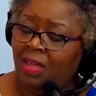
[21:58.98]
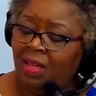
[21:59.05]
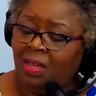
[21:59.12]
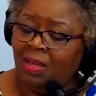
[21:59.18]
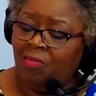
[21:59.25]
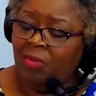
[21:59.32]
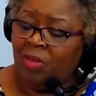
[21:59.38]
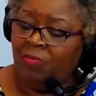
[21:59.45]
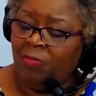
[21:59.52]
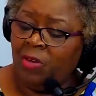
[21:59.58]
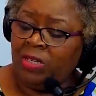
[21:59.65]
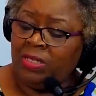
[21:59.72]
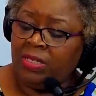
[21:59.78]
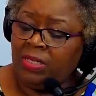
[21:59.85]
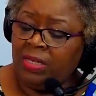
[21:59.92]
And if
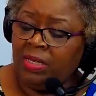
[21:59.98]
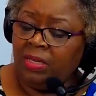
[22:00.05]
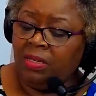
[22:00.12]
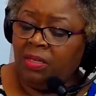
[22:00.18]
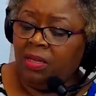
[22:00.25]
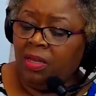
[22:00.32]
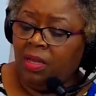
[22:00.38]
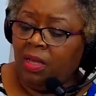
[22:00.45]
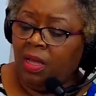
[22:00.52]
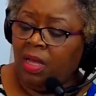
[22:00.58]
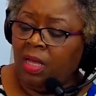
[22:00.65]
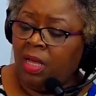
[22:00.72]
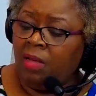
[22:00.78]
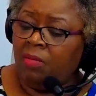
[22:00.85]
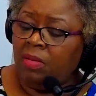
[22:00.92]
we see
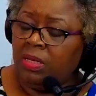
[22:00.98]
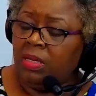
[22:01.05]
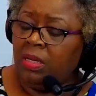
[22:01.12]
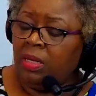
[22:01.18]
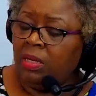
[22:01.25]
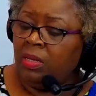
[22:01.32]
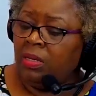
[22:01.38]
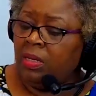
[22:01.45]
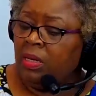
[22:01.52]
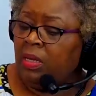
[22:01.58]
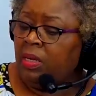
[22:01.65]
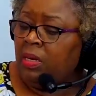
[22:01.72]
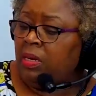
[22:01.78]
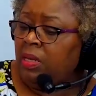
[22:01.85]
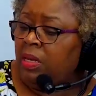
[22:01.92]

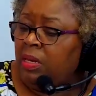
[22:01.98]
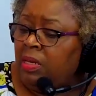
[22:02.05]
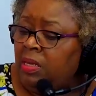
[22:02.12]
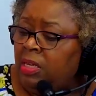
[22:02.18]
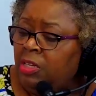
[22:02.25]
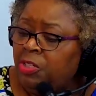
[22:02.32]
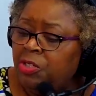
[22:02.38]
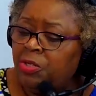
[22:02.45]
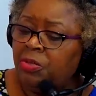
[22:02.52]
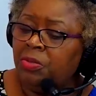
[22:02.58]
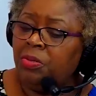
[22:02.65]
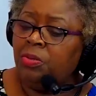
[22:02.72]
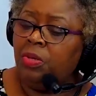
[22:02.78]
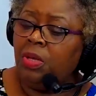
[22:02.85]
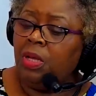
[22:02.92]
an
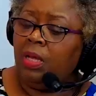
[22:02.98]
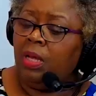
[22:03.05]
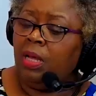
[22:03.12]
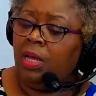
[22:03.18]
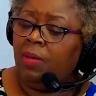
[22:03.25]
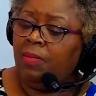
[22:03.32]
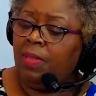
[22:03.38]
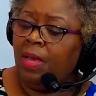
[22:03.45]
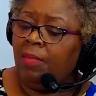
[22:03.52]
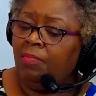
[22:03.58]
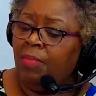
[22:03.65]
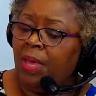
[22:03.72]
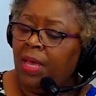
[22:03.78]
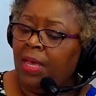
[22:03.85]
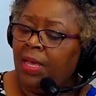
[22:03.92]
issue that
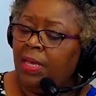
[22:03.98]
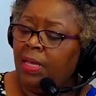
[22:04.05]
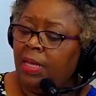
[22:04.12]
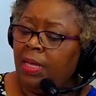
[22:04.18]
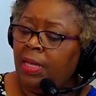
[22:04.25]
may